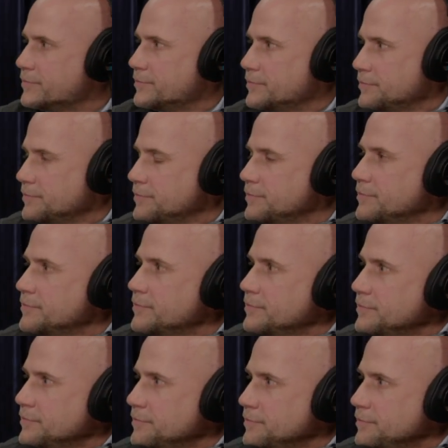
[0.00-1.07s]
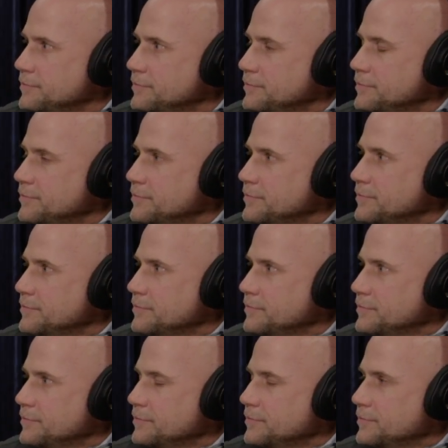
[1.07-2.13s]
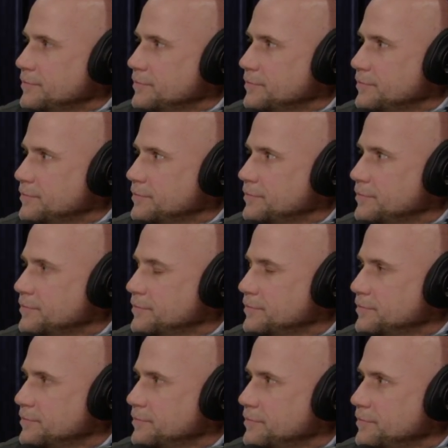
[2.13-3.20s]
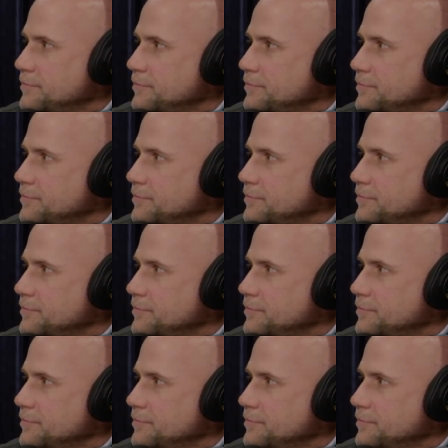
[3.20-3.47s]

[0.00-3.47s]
The person shown says nothing.